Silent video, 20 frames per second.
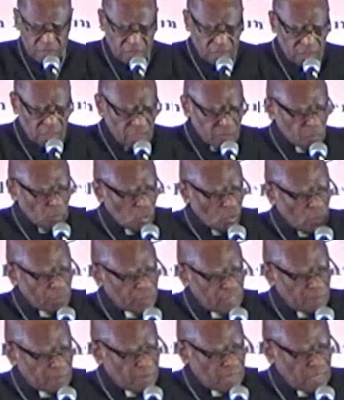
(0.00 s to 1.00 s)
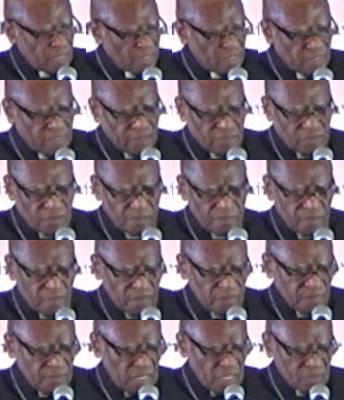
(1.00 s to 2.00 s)
It's more of them than it is of,
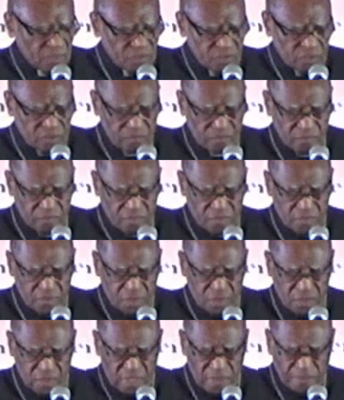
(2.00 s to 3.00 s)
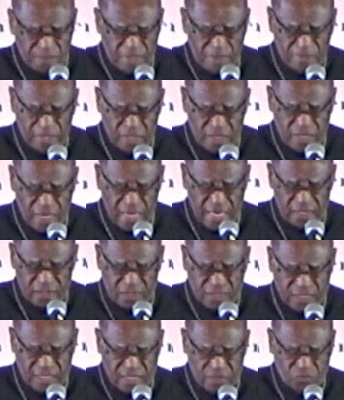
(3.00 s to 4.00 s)
of us. Mm-hmm. There may be
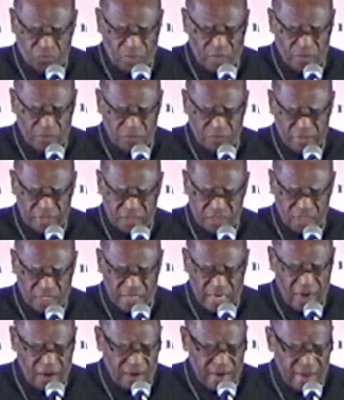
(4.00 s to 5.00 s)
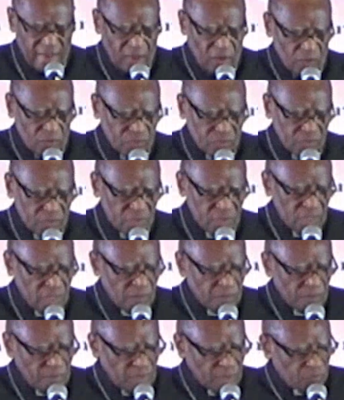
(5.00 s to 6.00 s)
8, 10, 12 of us in our house,
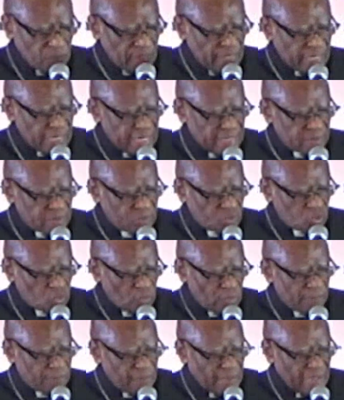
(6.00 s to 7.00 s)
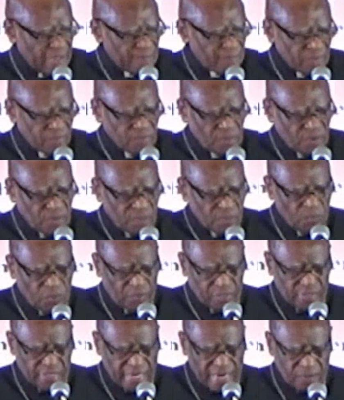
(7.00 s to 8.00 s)
but we got 25 to 30
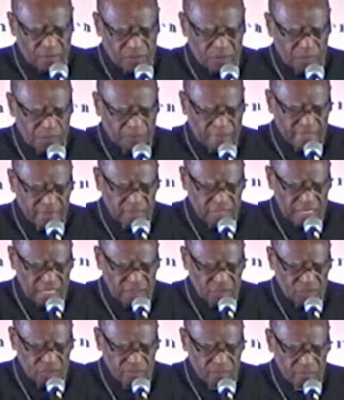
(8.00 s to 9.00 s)
working out on the plantation.